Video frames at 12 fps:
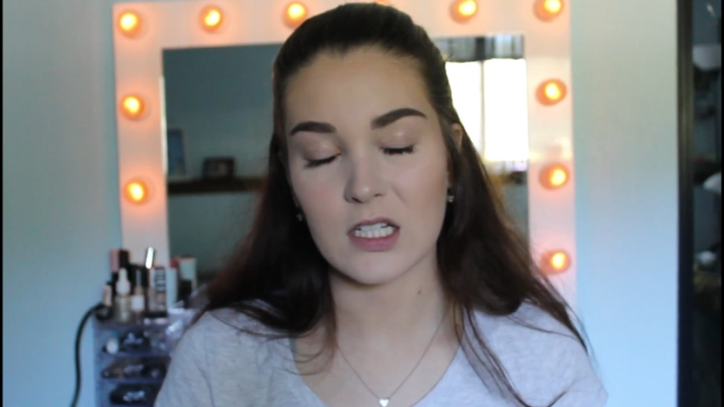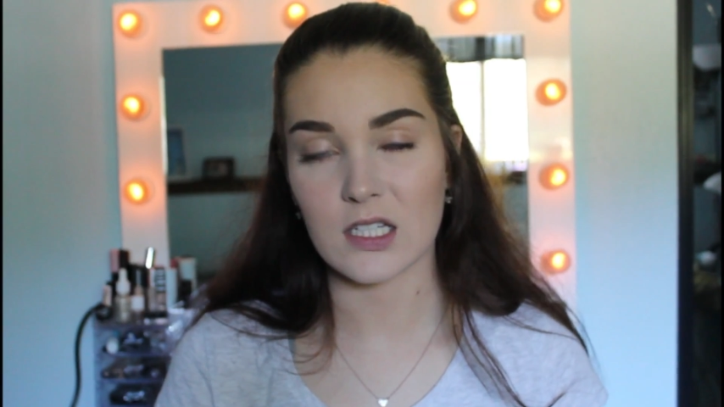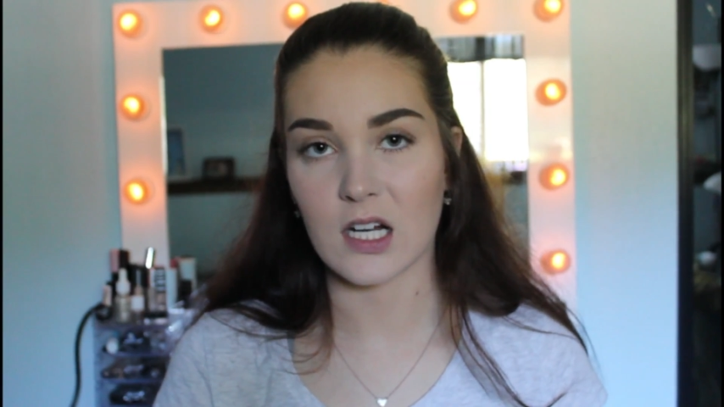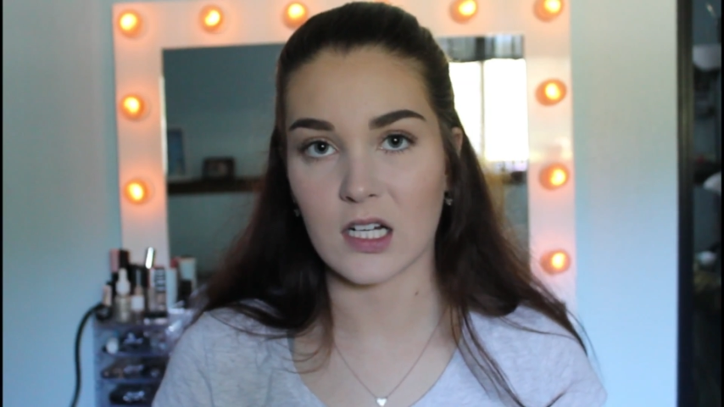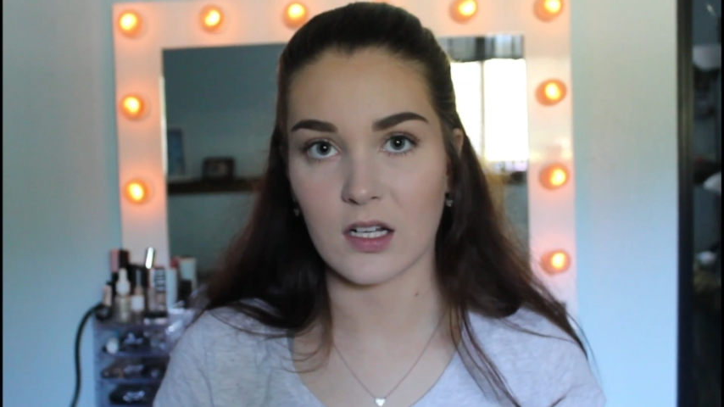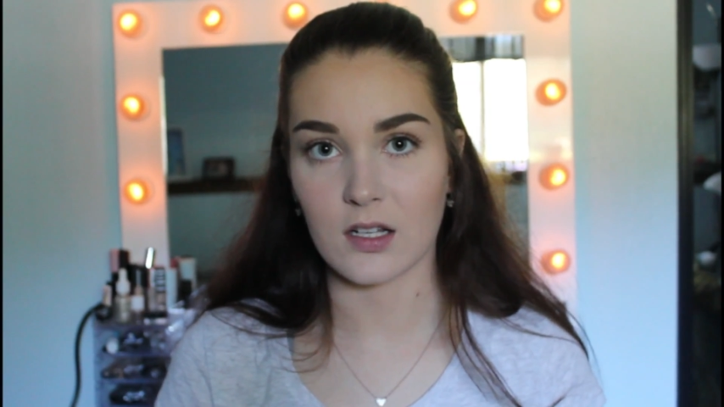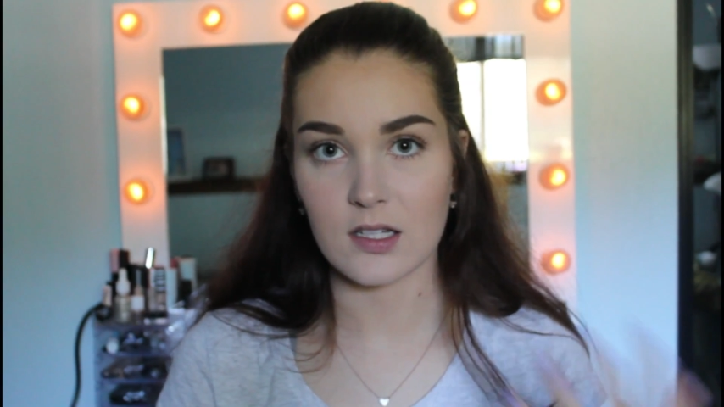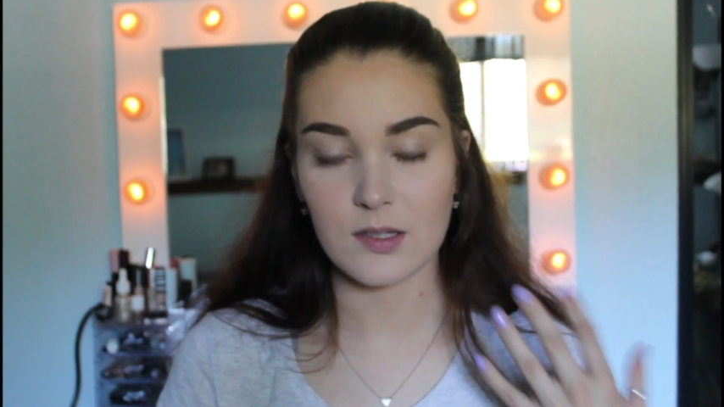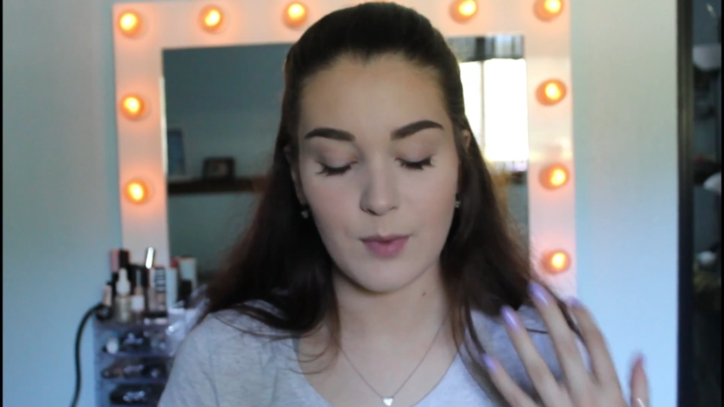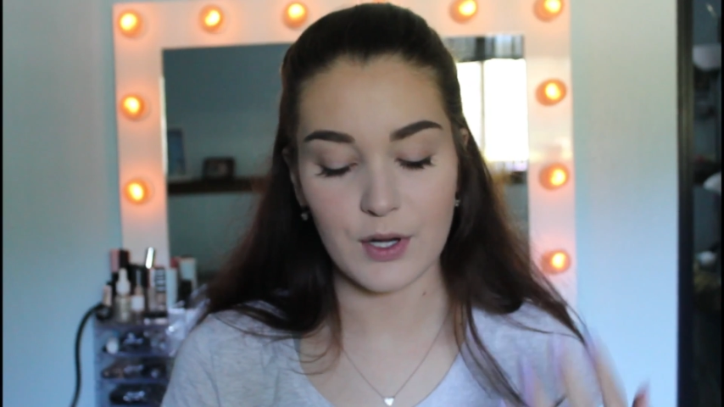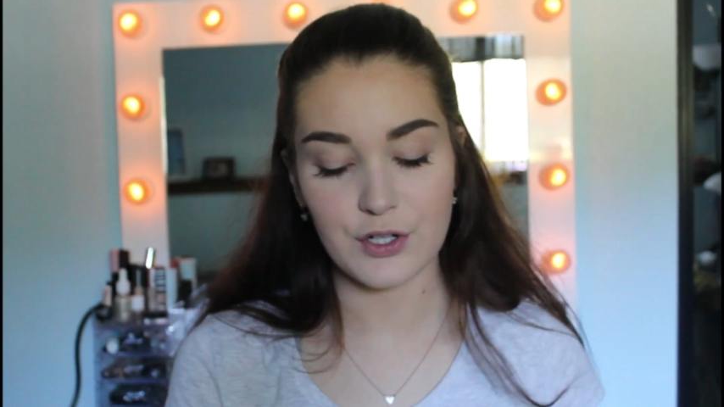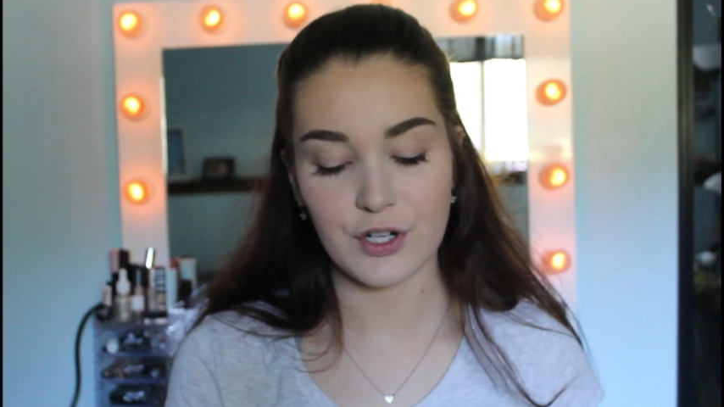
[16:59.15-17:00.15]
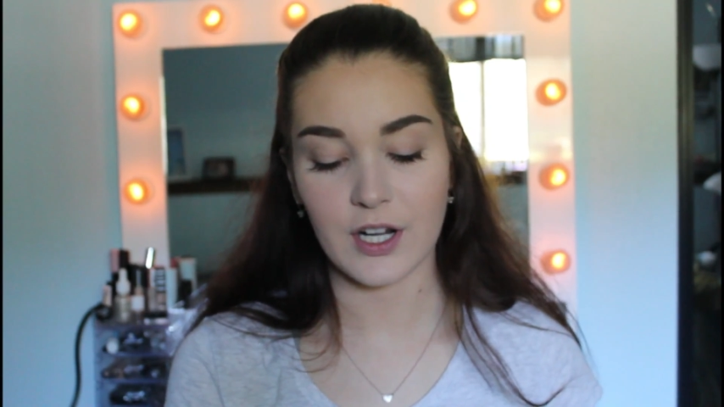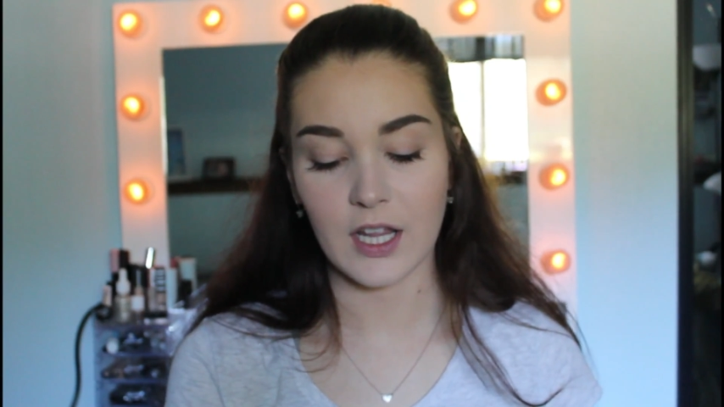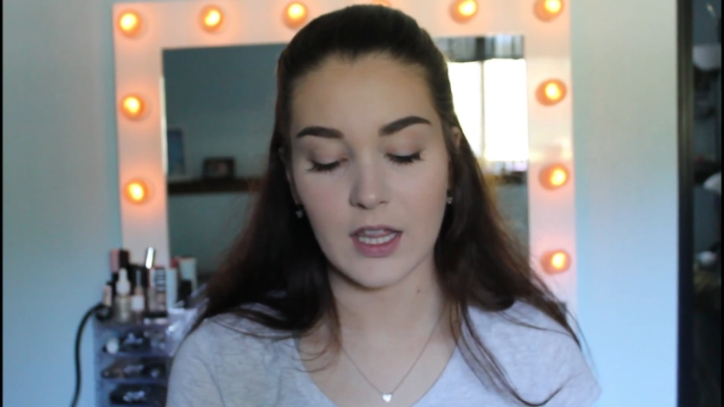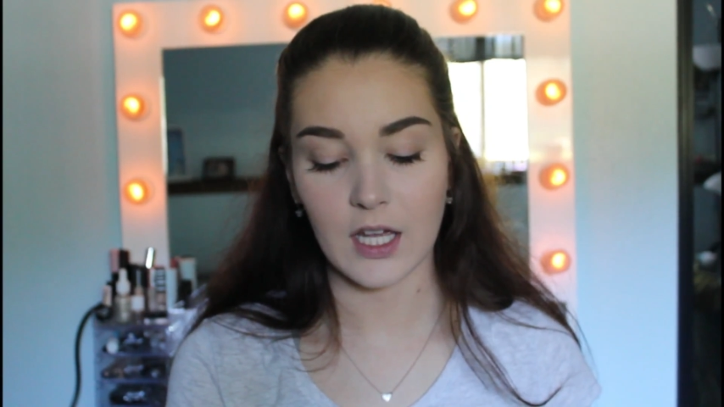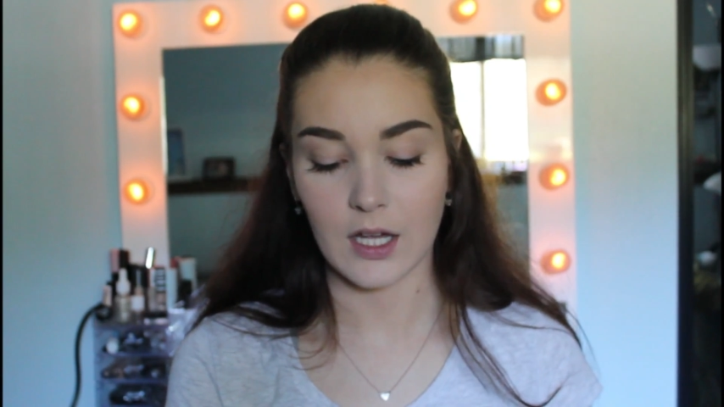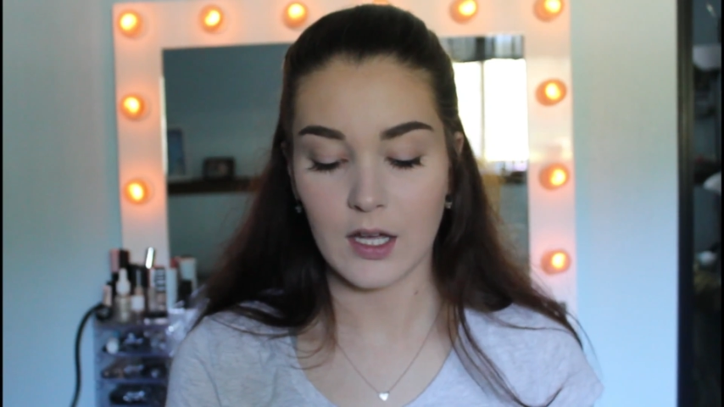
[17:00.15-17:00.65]
It's not going to smudge or
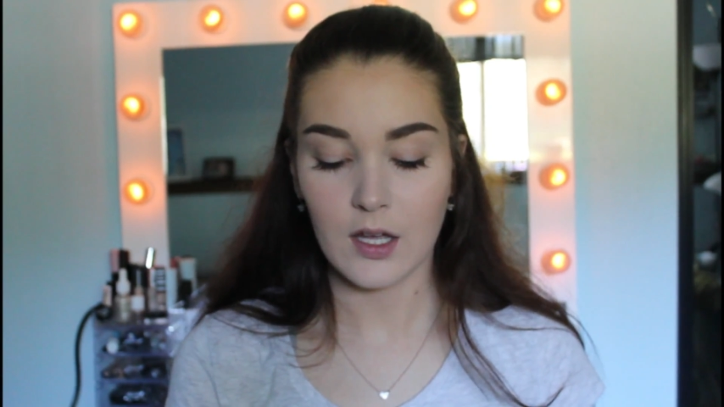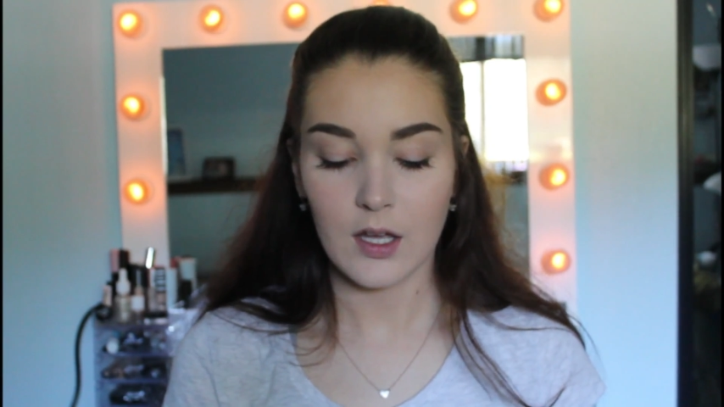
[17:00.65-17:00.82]
anything